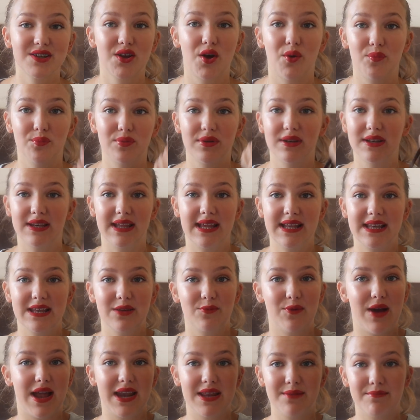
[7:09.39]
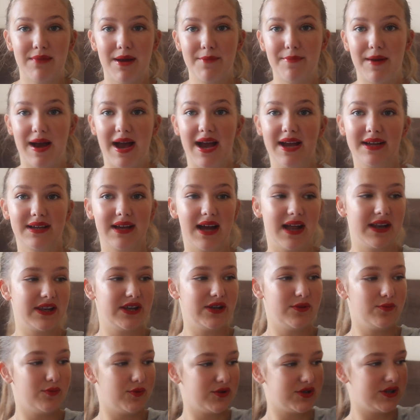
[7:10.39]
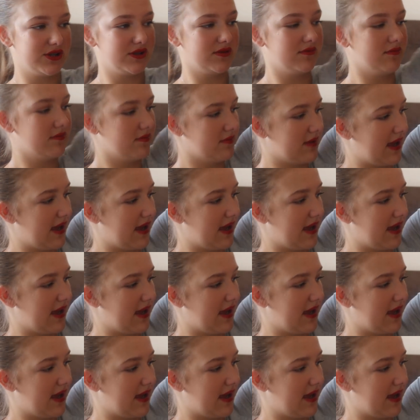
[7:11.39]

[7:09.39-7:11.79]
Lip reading: completely well in my bag, and you wouldn't,